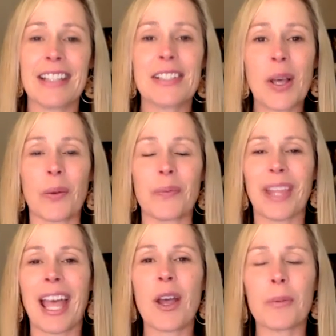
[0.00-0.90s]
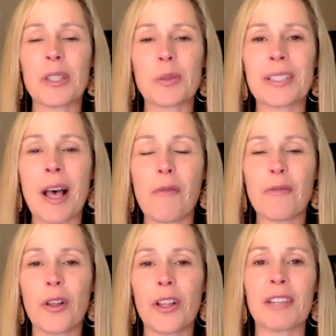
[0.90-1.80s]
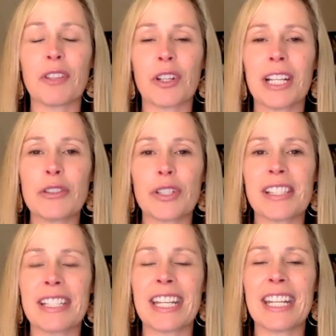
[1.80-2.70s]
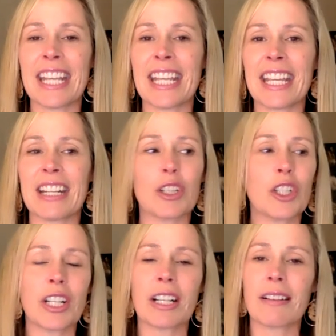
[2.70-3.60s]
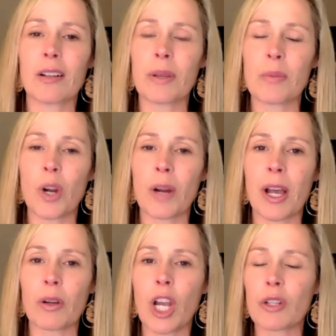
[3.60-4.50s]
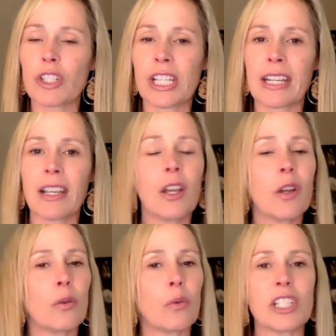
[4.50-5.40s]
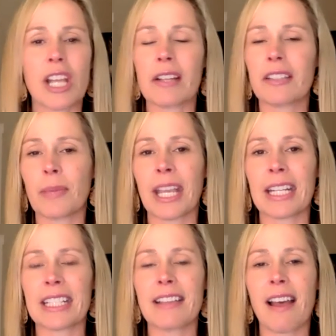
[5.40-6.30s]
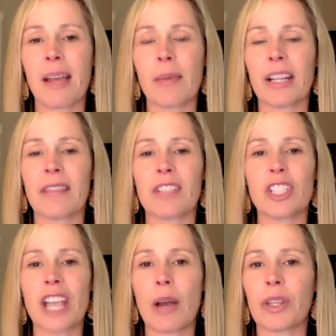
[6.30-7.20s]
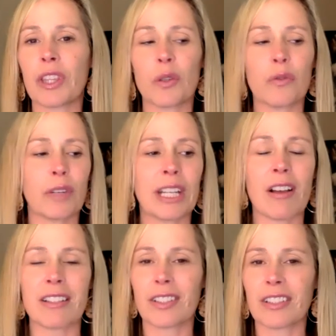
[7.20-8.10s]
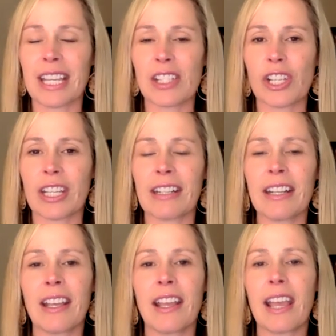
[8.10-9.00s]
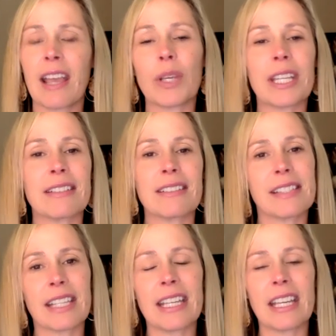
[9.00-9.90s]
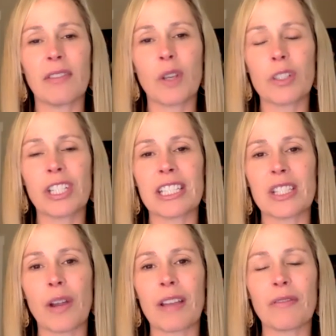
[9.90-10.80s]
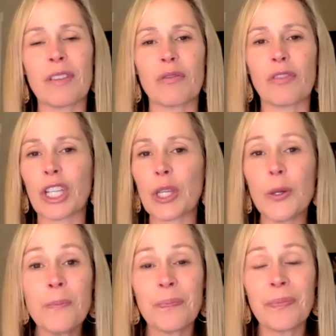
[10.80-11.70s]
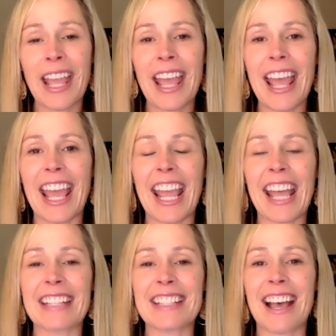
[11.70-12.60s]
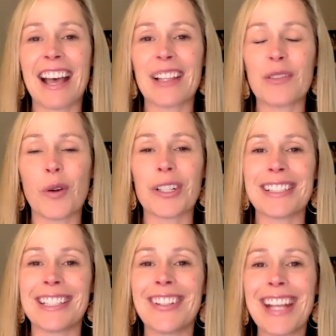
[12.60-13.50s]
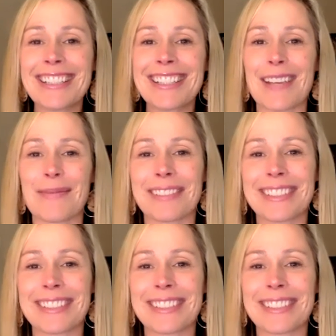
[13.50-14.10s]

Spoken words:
So I hope this was helpful. If you're interested in learning a little bit more about coaching, reach out to me anytime. I'd love to chat with you, free consultation, and we can see if coaching is the right fit for you. And I look forward to seeing you next time.